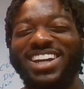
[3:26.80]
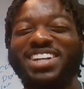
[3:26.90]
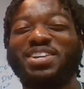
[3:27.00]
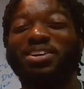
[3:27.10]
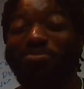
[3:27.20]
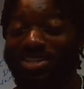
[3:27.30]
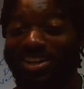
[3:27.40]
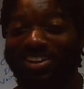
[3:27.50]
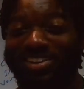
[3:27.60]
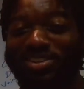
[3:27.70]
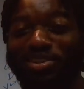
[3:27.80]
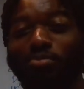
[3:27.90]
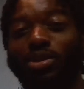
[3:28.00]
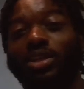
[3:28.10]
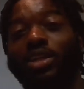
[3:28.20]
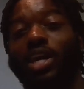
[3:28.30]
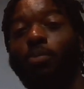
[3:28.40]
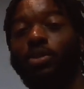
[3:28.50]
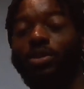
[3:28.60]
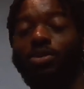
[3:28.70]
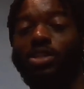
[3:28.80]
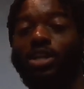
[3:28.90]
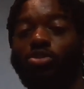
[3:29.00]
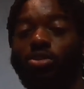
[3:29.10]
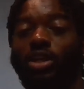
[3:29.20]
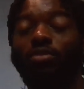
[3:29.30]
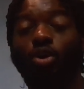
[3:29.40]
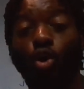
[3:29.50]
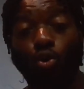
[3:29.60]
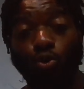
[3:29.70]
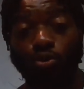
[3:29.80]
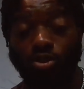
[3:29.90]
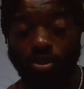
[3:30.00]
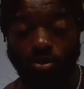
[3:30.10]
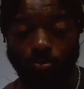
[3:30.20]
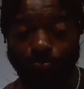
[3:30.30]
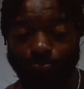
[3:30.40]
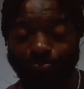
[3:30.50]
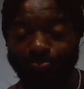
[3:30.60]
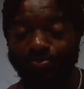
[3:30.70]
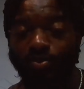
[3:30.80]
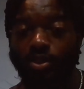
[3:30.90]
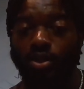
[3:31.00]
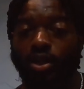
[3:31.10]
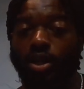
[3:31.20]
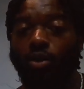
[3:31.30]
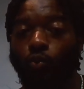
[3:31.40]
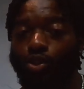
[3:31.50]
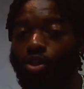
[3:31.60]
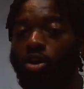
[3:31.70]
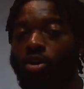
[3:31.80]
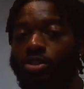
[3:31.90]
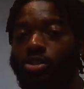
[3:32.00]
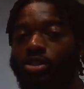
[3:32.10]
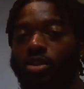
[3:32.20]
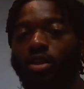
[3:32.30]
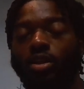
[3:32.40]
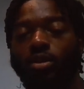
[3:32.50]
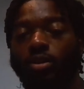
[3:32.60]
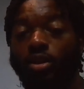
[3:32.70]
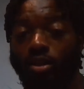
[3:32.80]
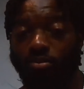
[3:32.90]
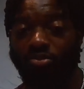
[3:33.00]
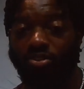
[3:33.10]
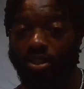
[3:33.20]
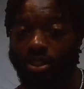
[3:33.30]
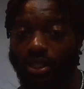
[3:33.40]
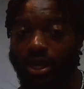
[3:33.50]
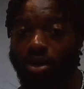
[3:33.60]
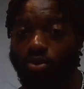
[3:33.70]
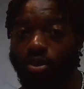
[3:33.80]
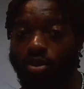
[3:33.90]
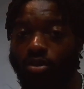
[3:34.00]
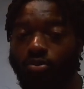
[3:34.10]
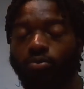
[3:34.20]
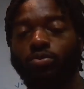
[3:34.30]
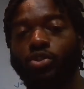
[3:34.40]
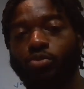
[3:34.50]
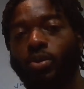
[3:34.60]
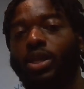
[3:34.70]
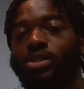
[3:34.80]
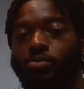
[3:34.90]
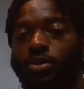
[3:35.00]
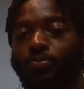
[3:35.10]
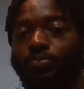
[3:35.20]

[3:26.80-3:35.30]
I'm tired. Your blood capillaries actually have holes in them, which causes lymph to leak out of, which is plasma.